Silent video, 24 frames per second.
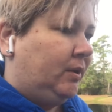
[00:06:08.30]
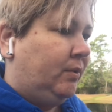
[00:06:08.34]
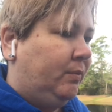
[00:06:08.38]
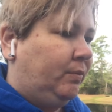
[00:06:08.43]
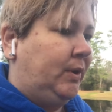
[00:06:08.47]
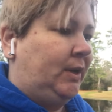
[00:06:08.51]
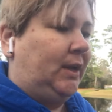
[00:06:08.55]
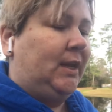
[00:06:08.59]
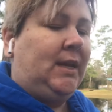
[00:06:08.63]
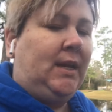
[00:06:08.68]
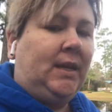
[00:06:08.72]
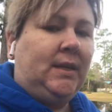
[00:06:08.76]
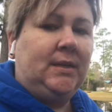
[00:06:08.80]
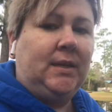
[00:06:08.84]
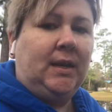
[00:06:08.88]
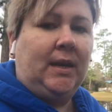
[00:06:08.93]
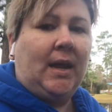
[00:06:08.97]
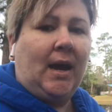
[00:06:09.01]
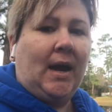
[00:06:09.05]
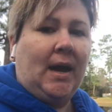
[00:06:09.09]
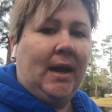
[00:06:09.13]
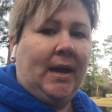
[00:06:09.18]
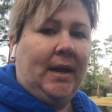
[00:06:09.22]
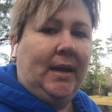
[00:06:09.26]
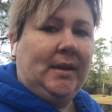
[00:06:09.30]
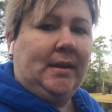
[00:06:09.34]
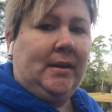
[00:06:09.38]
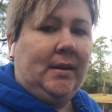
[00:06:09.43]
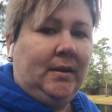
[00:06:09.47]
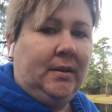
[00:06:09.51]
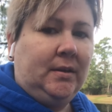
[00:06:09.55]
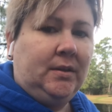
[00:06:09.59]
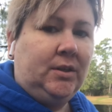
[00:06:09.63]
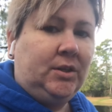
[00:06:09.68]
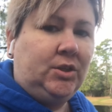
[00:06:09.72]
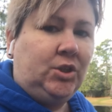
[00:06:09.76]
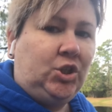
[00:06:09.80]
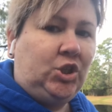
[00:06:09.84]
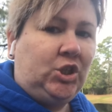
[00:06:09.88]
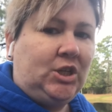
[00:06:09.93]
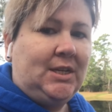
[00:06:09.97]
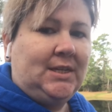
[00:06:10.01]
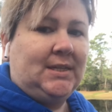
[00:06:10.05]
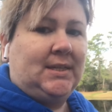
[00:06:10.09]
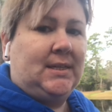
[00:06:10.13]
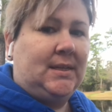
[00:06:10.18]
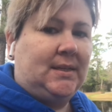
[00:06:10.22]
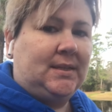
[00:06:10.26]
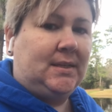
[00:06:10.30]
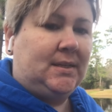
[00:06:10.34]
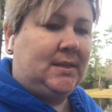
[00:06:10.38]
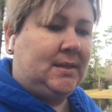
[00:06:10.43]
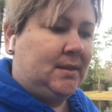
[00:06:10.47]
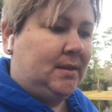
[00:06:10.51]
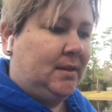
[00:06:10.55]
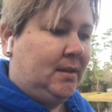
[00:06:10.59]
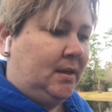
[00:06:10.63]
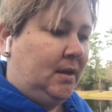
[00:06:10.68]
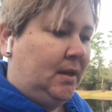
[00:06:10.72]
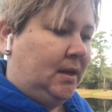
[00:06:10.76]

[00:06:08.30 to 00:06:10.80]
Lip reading: when he denied Jesus,